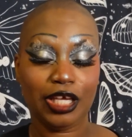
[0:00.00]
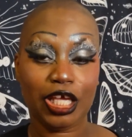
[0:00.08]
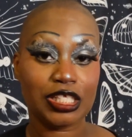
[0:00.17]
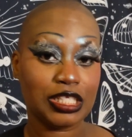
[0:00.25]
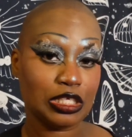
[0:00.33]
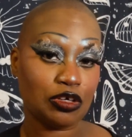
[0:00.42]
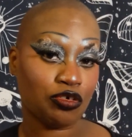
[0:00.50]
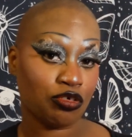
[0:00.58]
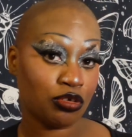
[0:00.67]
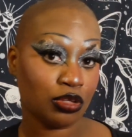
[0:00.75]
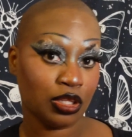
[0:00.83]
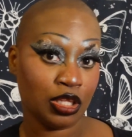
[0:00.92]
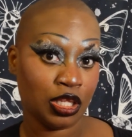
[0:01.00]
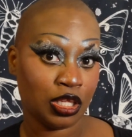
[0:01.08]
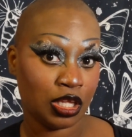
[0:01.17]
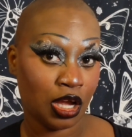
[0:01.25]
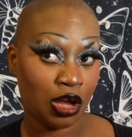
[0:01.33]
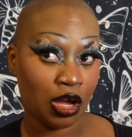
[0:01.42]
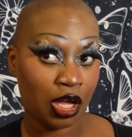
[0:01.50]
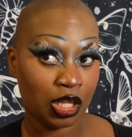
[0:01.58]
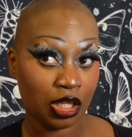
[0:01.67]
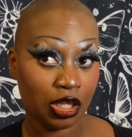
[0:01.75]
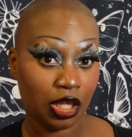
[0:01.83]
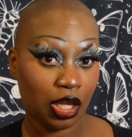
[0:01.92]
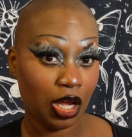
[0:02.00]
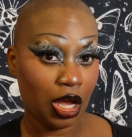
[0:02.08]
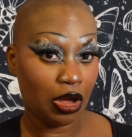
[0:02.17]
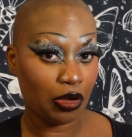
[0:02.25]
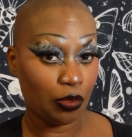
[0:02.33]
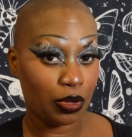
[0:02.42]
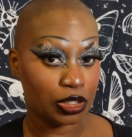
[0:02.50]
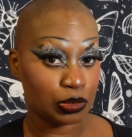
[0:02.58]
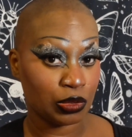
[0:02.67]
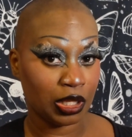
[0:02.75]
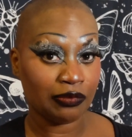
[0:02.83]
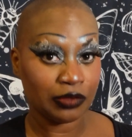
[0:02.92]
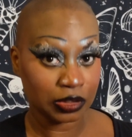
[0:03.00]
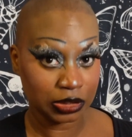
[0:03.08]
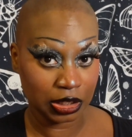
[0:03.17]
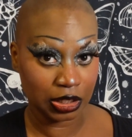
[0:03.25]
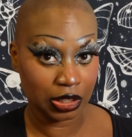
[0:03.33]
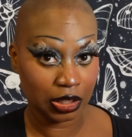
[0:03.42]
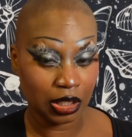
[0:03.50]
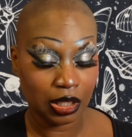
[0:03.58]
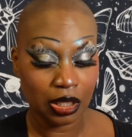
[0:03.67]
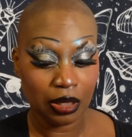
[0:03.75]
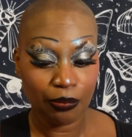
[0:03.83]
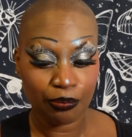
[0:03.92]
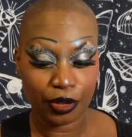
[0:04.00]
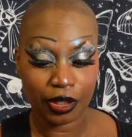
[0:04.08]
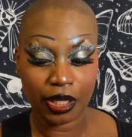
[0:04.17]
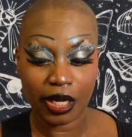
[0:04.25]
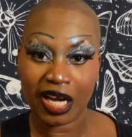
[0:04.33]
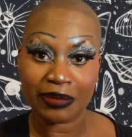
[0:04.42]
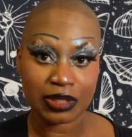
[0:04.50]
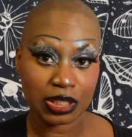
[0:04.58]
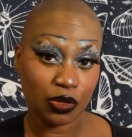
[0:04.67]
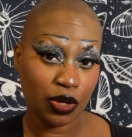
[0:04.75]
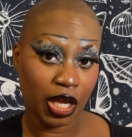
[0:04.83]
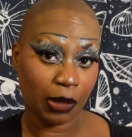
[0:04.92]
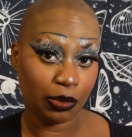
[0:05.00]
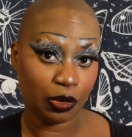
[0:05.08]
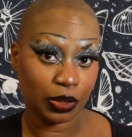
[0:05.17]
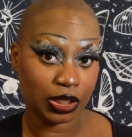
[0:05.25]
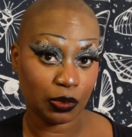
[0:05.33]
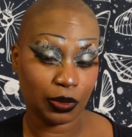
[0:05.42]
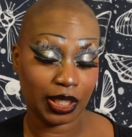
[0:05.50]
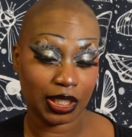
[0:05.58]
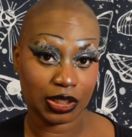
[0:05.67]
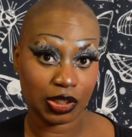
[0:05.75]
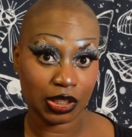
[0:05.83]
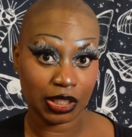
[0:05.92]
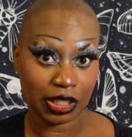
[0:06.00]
it's still not how it was when I first did it. But I'm still happy with the way it turned